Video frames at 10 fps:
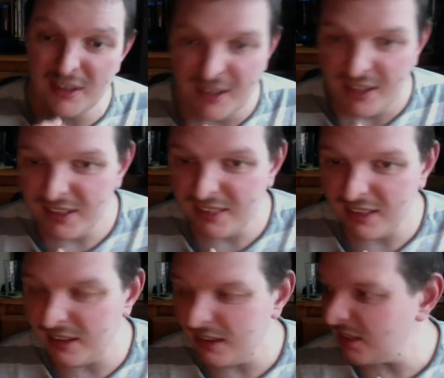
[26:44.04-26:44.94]
it's
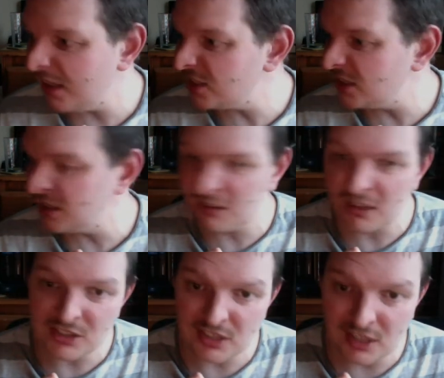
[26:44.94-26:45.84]
actually
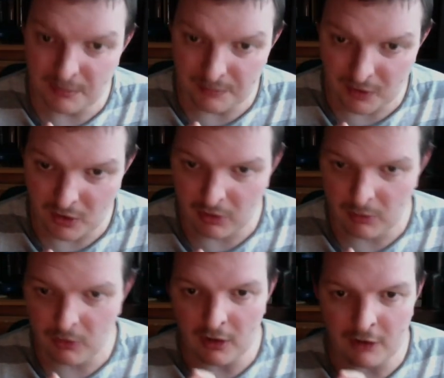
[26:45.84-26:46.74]
got some
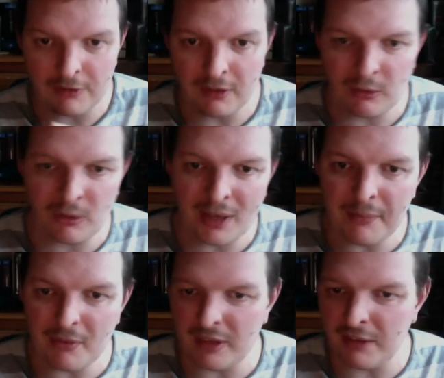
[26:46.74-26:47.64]
quite good fun little
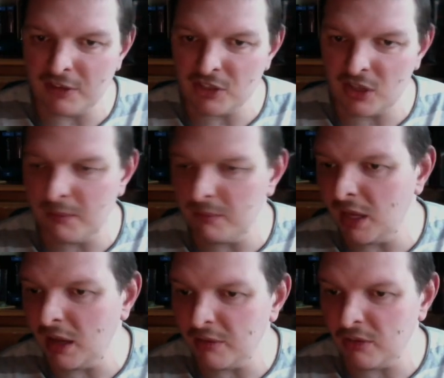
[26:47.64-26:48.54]
games on there, which
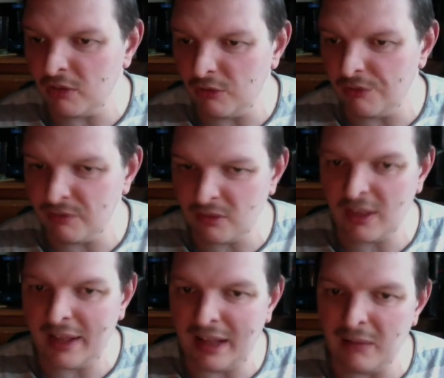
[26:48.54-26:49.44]
I've to sort of
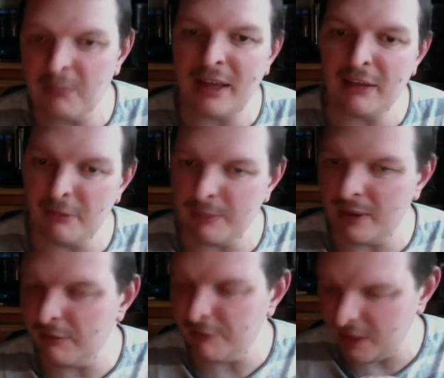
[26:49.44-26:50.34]
sit down and play for a bit
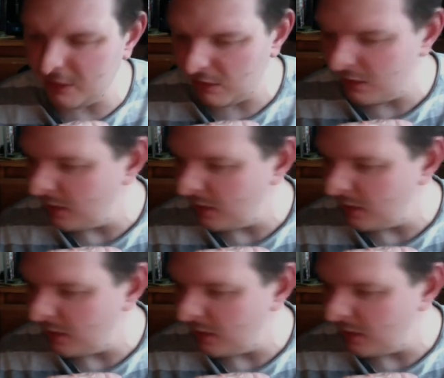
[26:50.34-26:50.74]
and things.